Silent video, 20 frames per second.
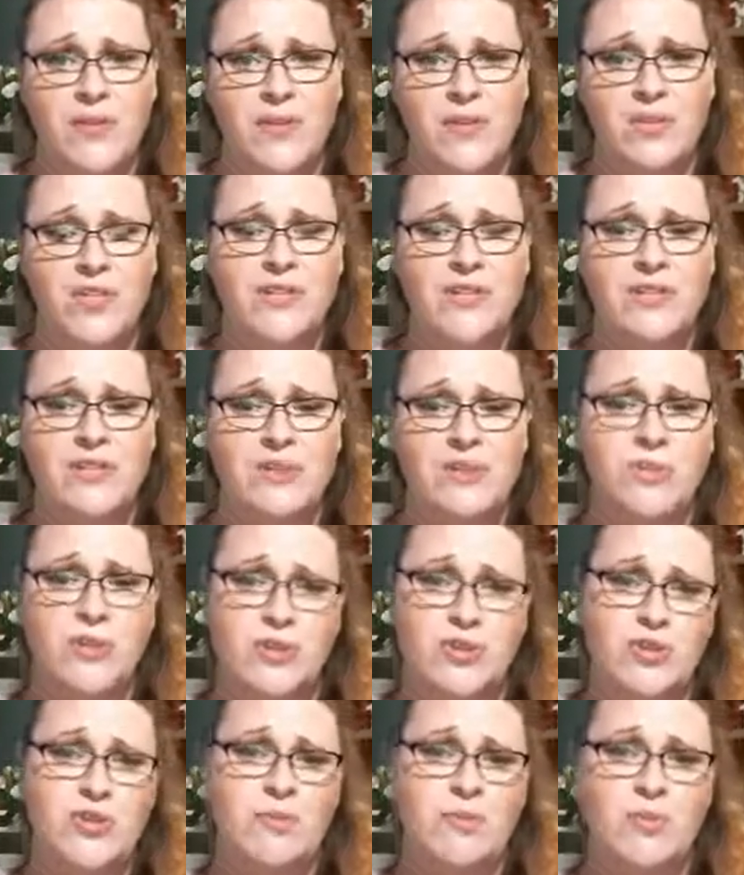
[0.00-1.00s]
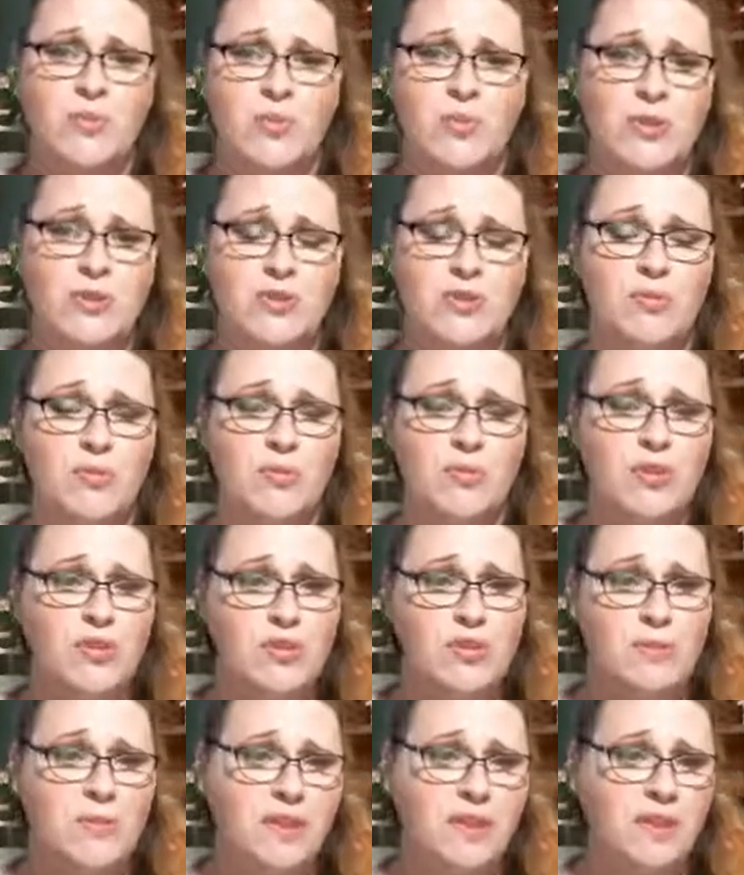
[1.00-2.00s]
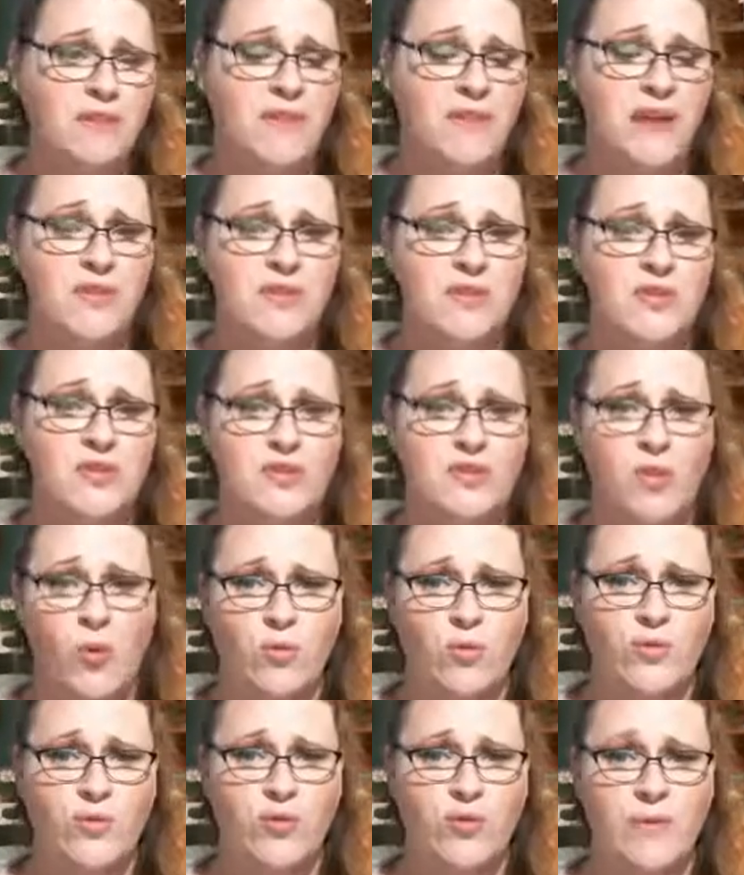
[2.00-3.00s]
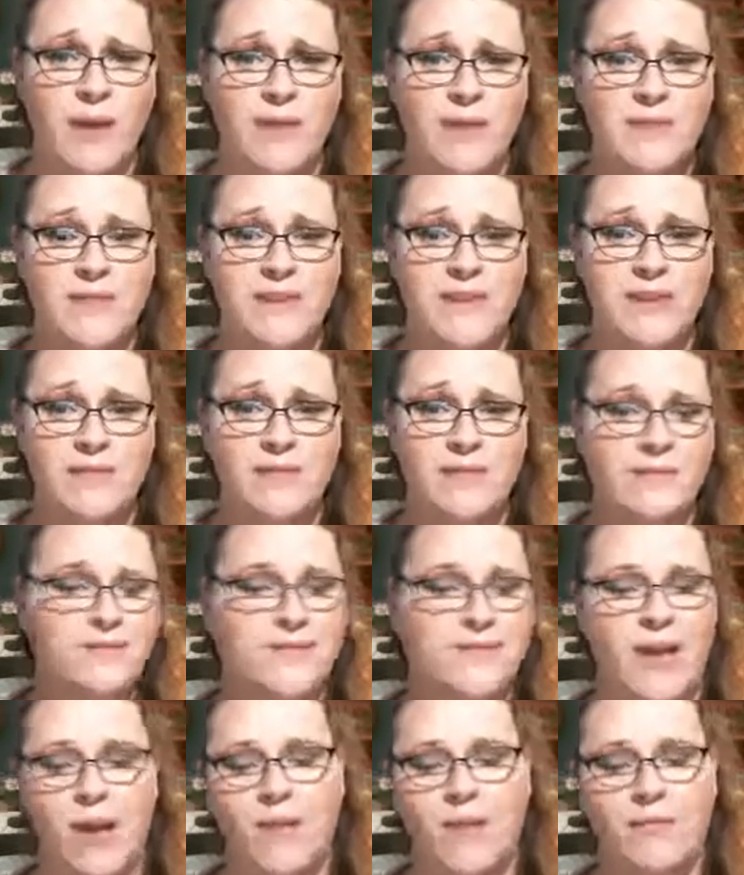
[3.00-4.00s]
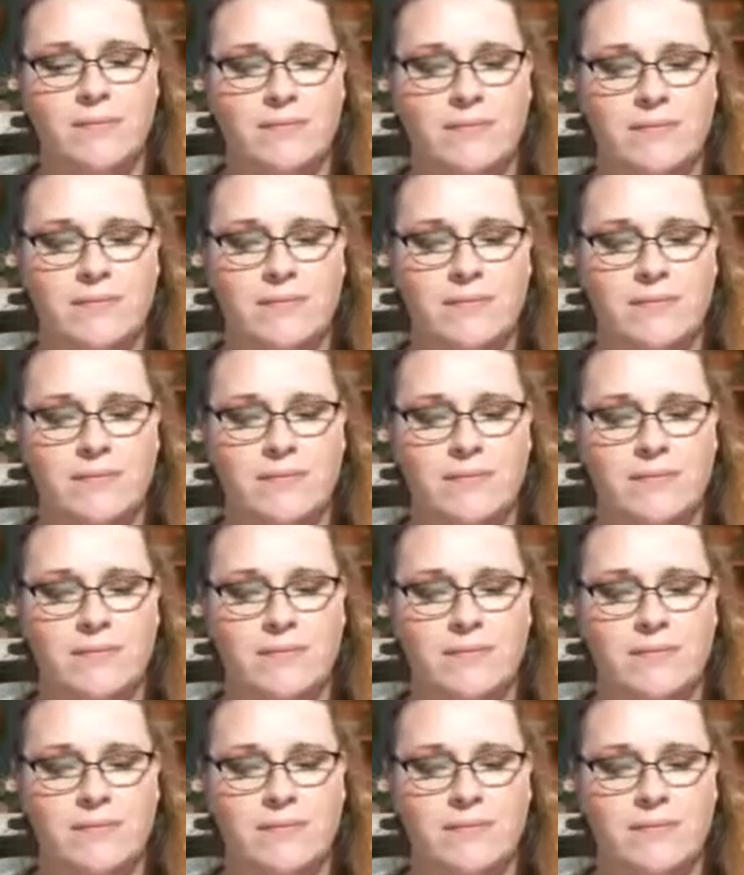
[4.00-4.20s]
that she just pushed him and pushed him and pushed him, and he finally just told her about stuff. No,